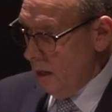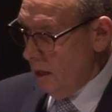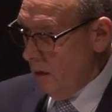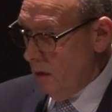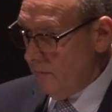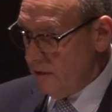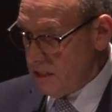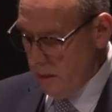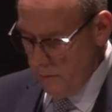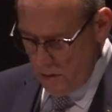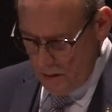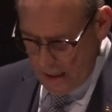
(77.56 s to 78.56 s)
Now,
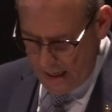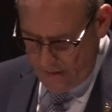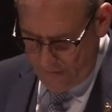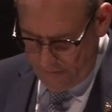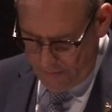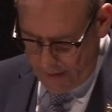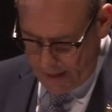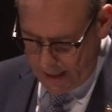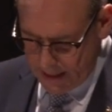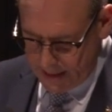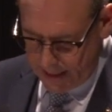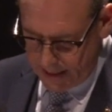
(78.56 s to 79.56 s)
obviously, we all live
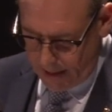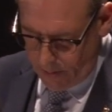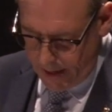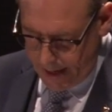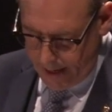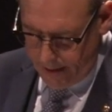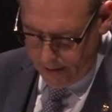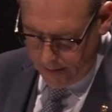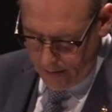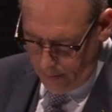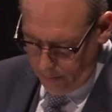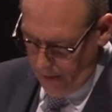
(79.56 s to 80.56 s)
in a city where
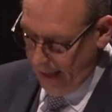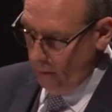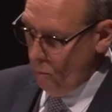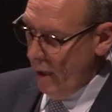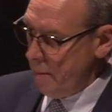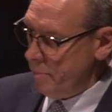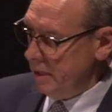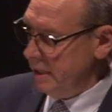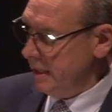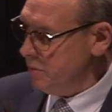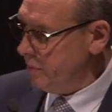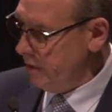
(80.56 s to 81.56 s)
black and white
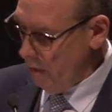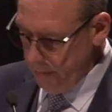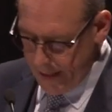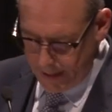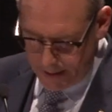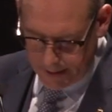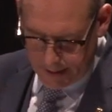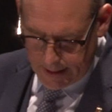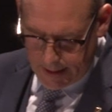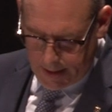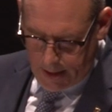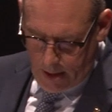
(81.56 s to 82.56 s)
buildings predominate.
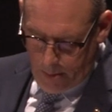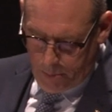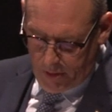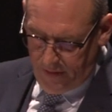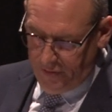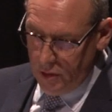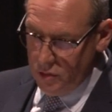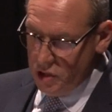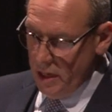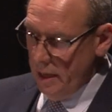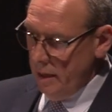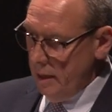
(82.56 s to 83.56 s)
But the
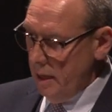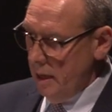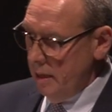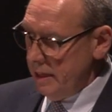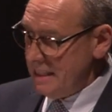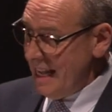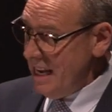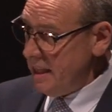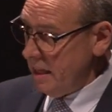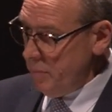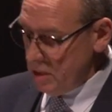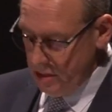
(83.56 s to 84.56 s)
future is
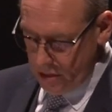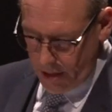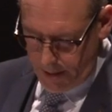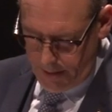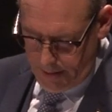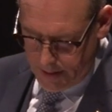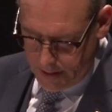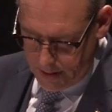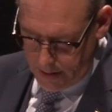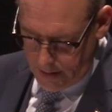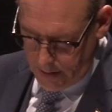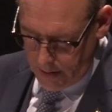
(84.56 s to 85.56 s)
anything but certain.
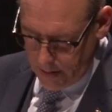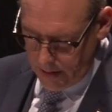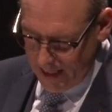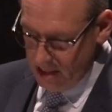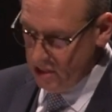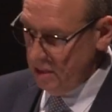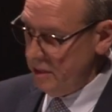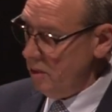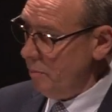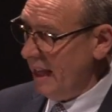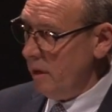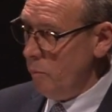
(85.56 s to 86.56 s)
It's certainly
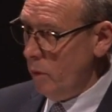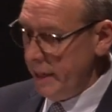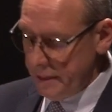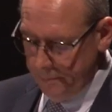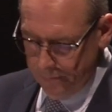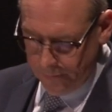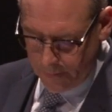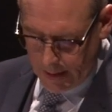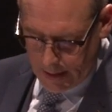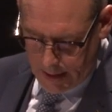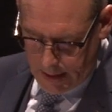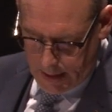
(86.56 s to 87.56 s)
not black and white.
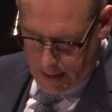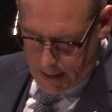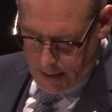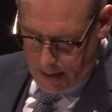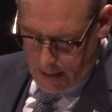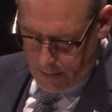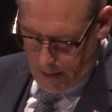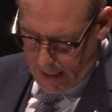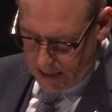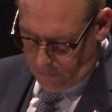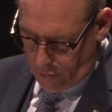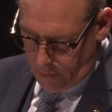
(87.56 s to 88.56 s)
The
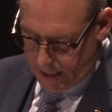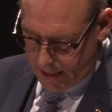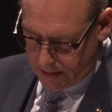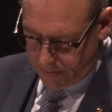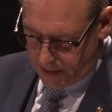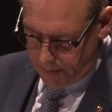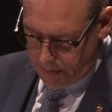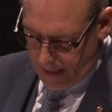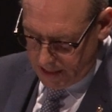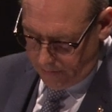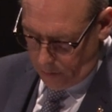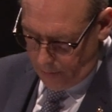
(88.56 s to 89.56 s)
last few years have seen
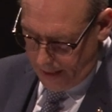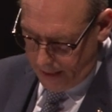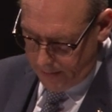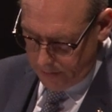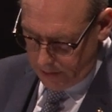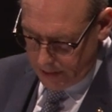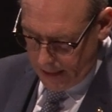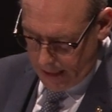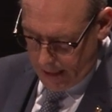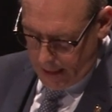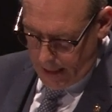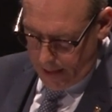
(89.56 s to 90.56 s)
massive upheavals
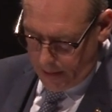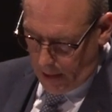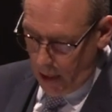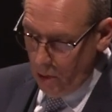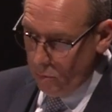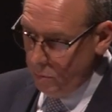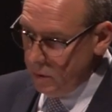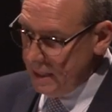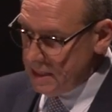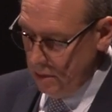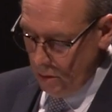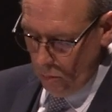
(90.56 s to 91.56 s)
in the global
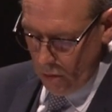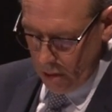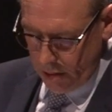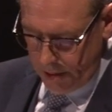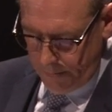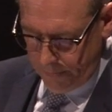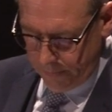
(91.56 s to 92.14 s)
political world.